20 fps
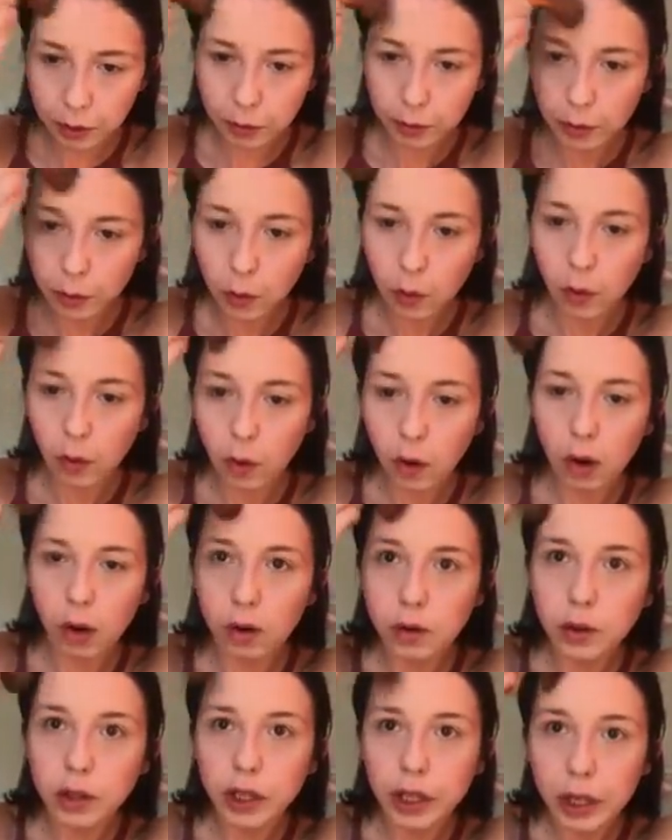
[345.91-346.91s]
going to go
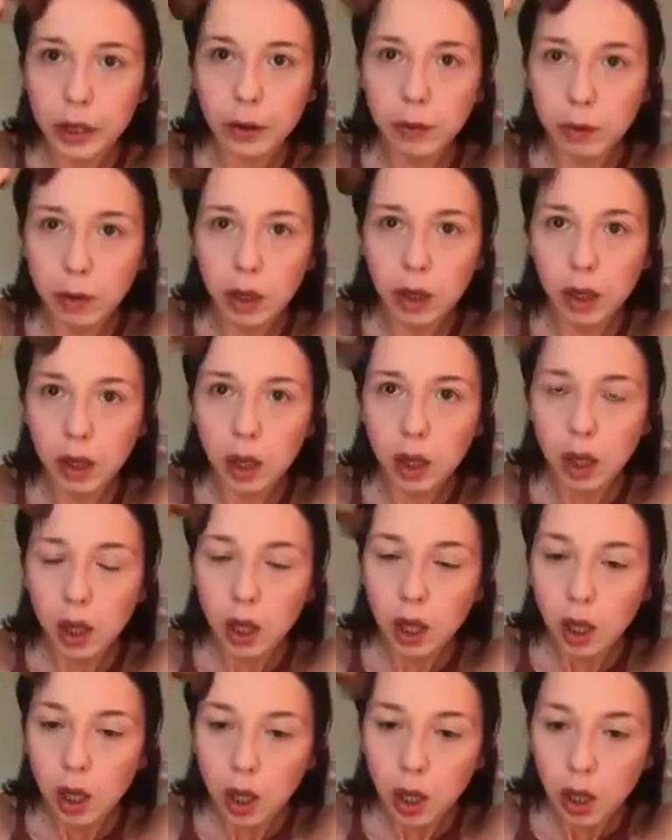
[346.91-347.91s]
onto
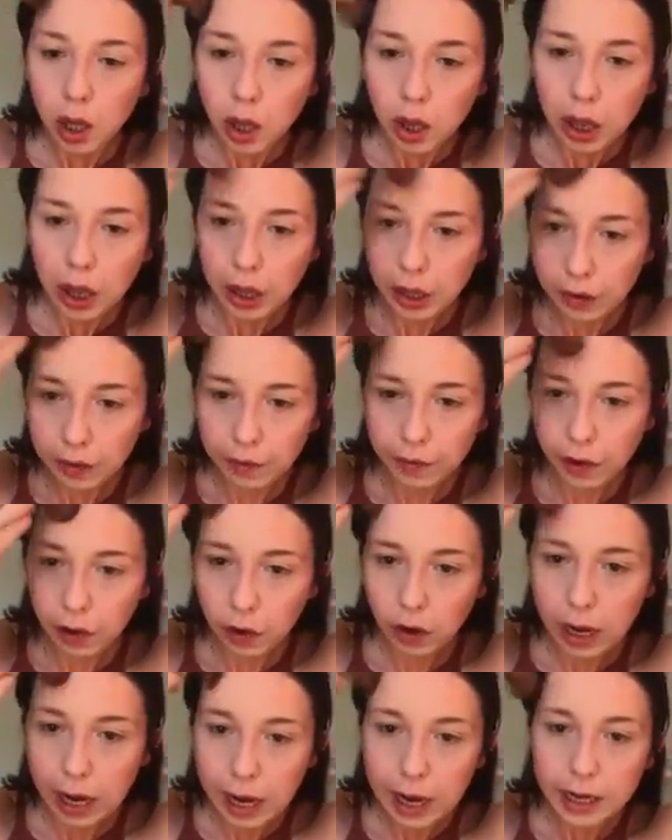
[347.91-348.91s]
the
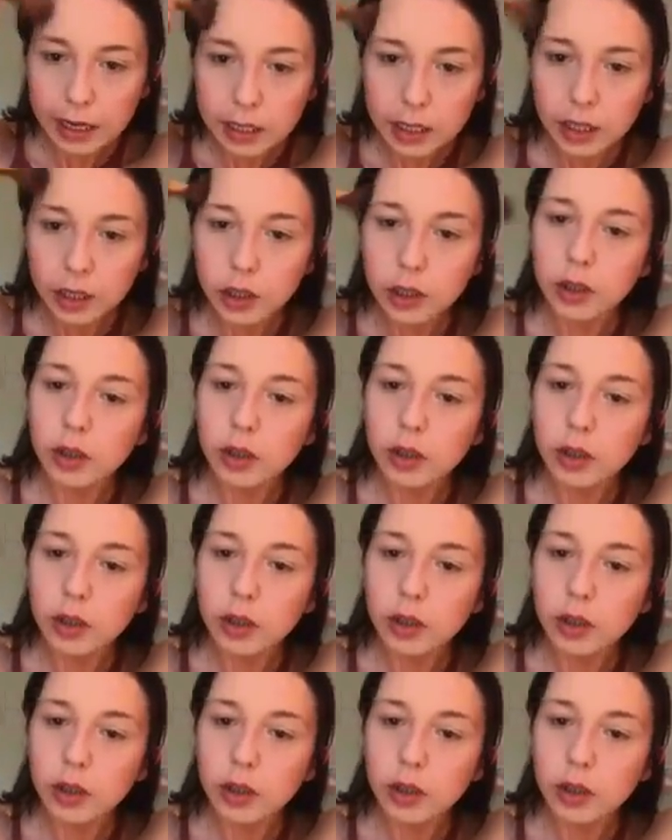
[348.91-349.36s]
forehead